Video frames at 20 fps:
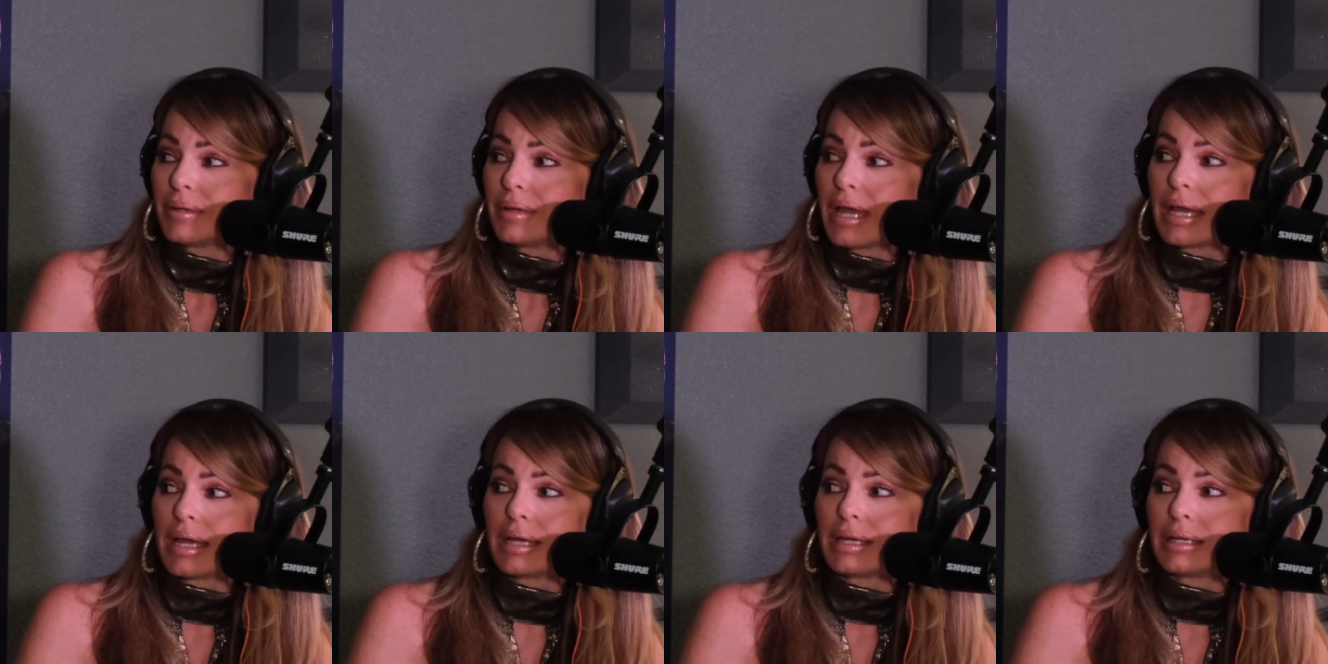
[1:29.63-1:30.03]

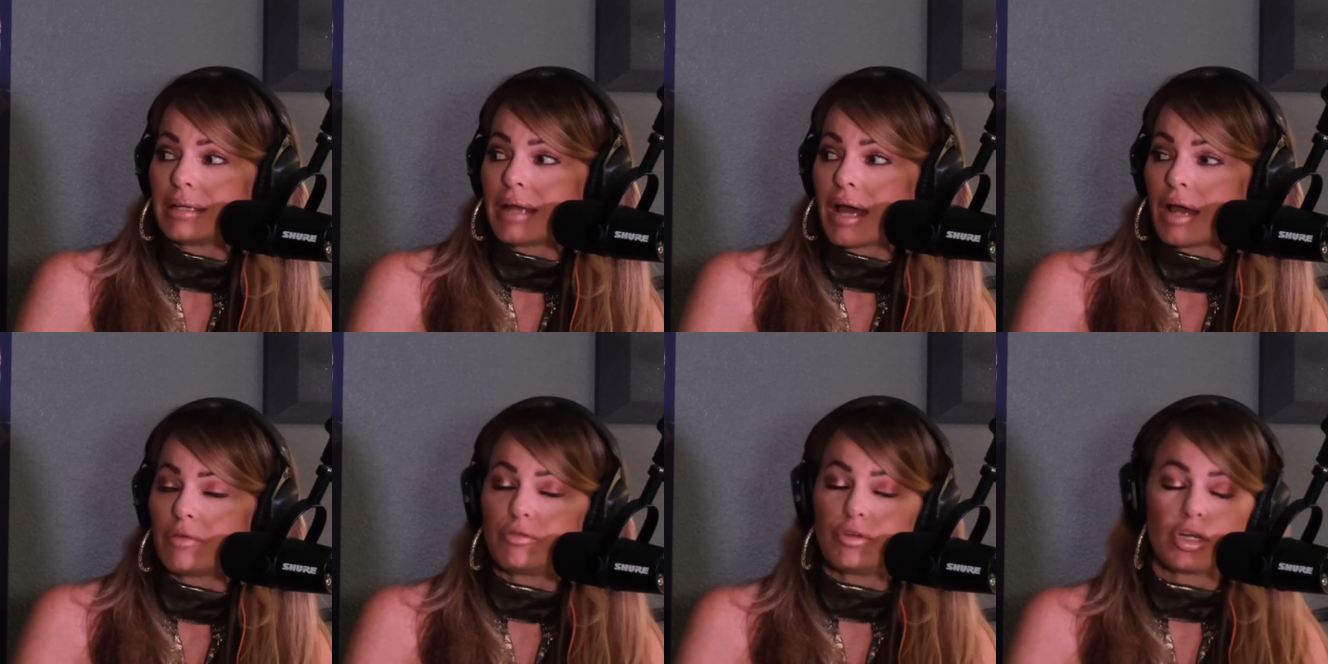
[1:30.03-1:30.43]
And
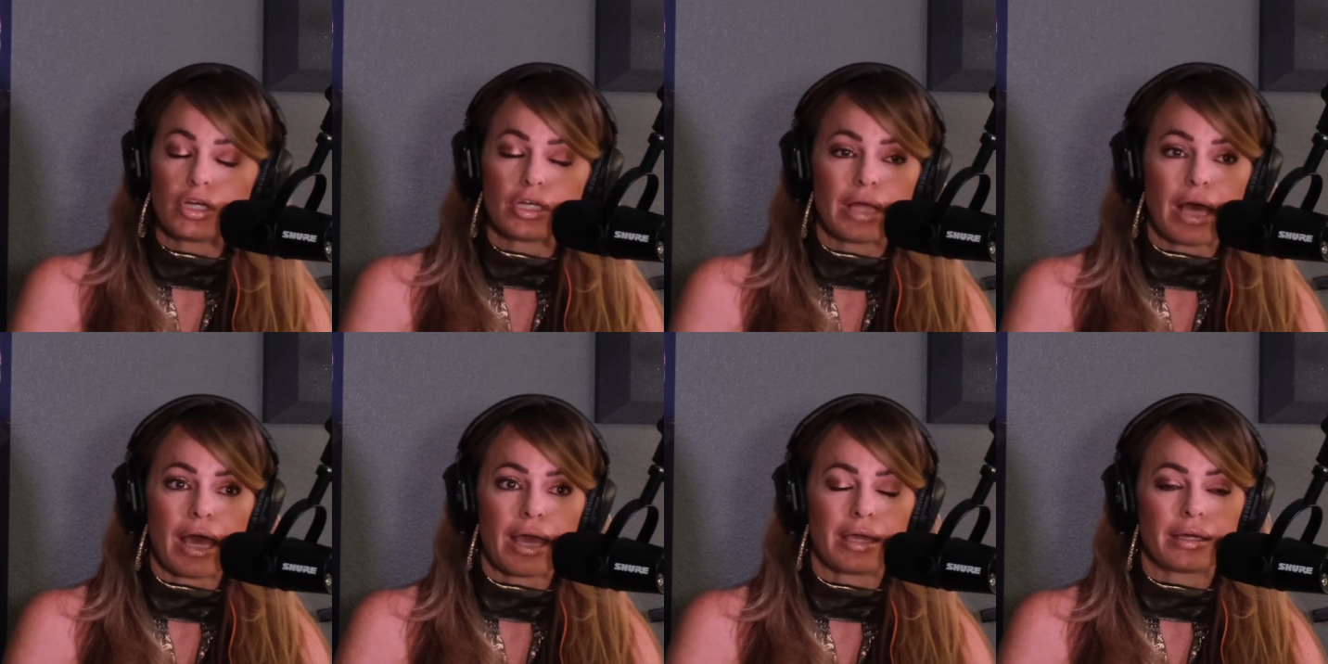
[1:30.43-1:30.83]
I feel
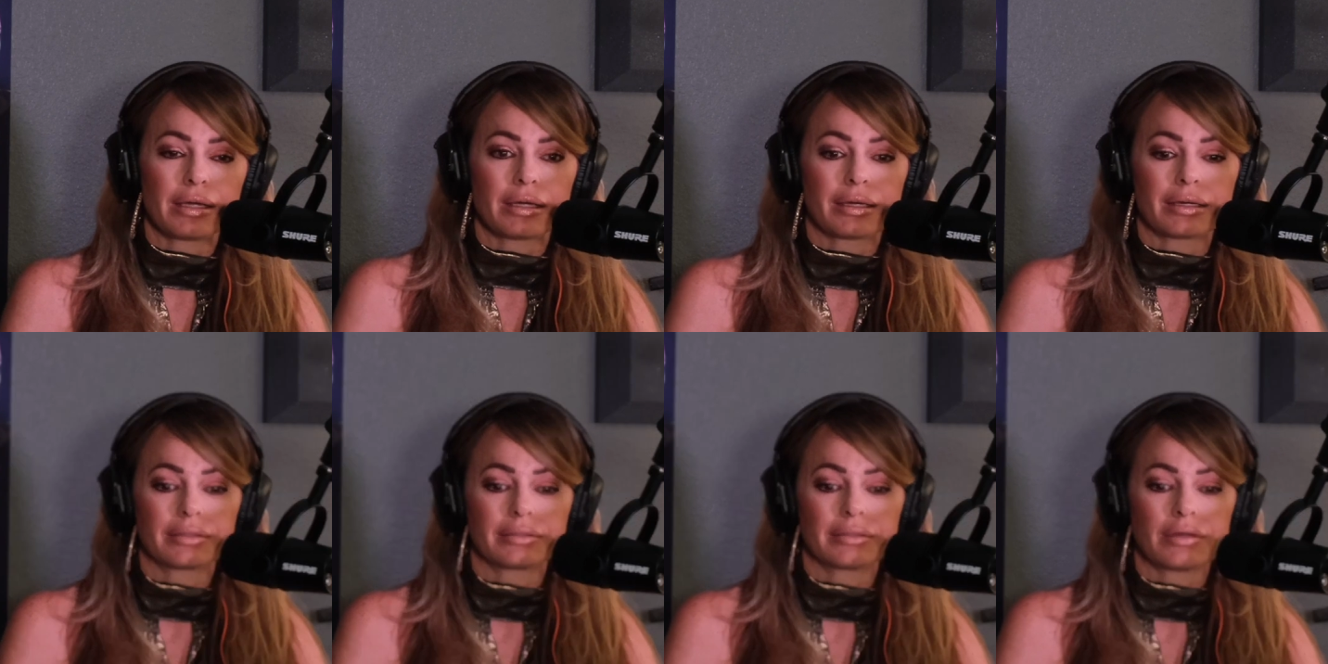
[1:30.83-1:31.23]

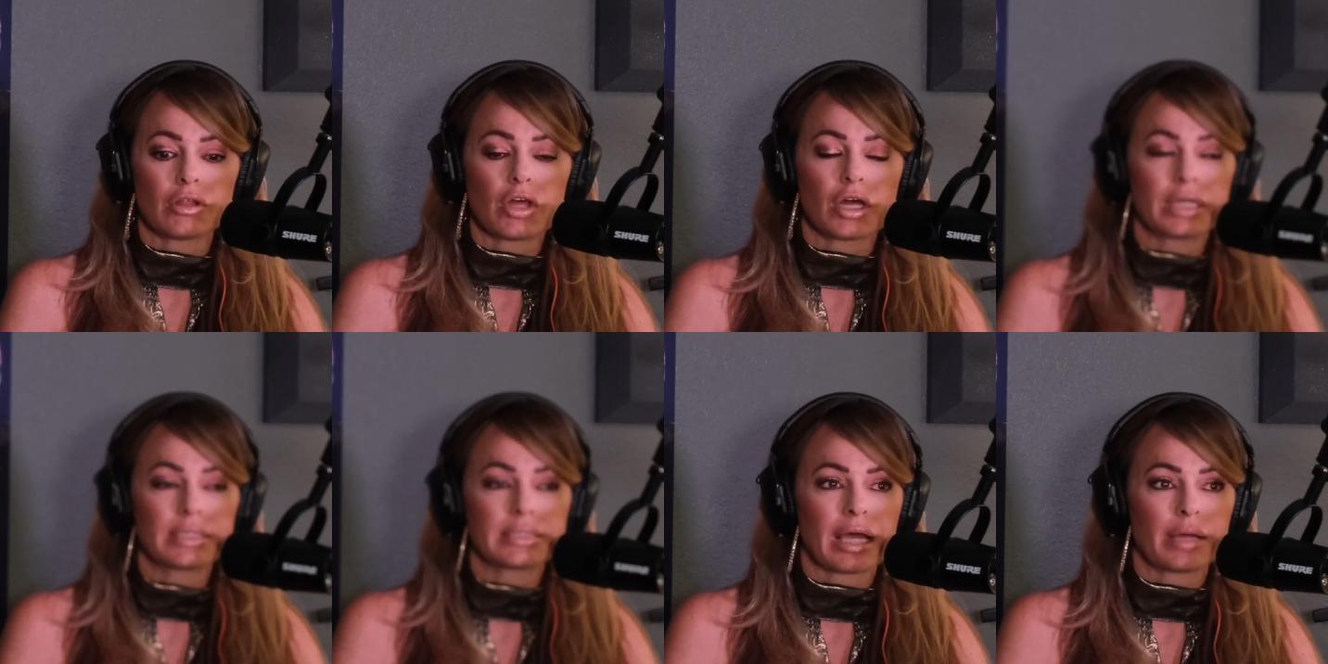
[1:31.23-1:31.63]
like a
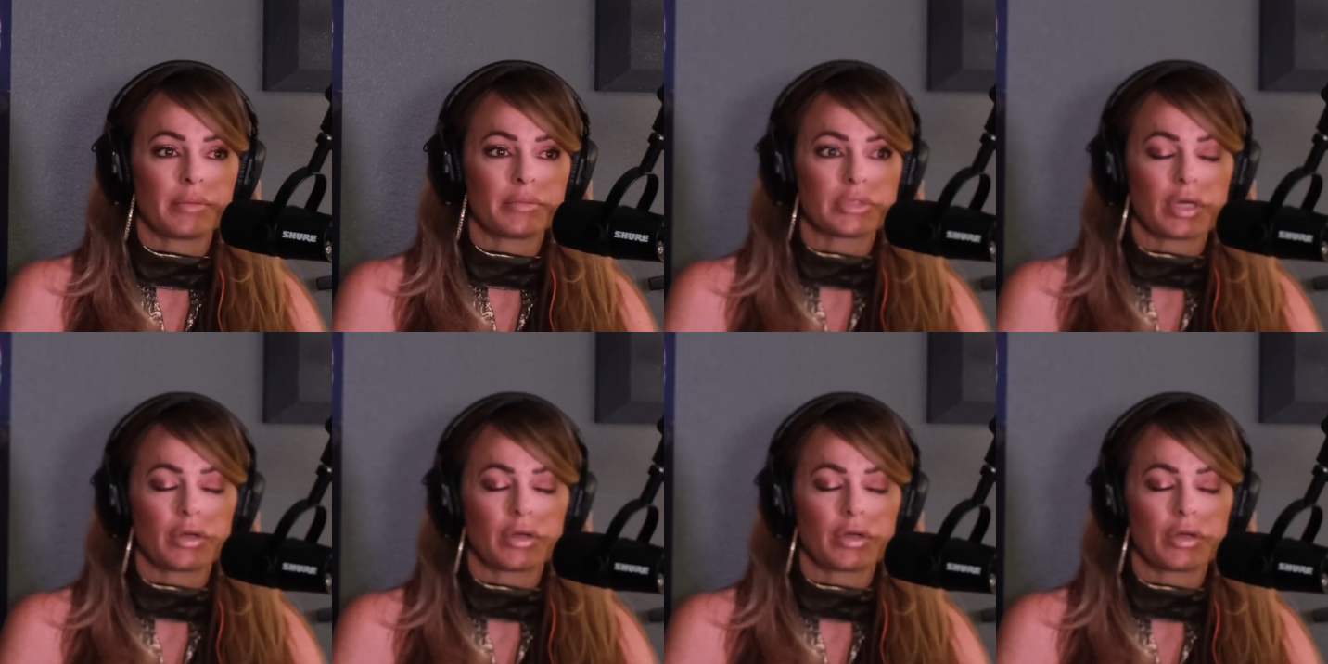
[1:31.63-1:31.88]
lot of times